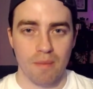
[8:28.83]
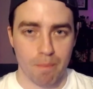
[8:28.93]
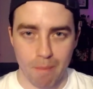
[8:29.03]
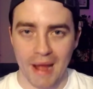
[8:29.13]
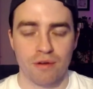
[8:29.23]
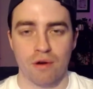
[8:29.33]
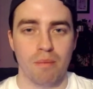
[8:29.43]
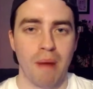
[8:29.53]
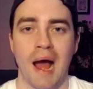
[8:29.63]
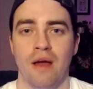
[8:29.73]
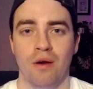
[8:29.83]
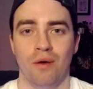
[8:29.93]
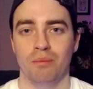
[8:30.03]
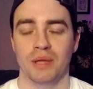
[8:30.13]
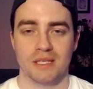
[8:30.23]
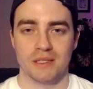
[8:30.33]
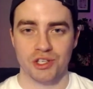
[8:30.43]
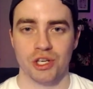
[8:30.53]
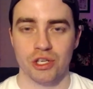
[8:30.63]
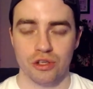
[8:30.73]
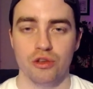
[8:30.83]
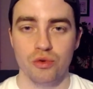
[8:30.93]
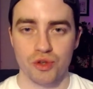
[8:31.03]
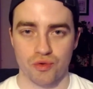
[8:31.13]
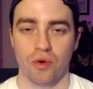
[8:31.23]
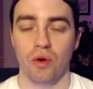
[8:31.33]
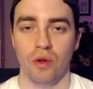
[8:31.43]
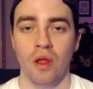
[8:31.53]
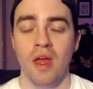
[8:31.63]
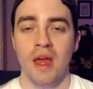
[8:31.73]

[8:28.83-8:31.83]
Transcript: microbiome plays such a huge role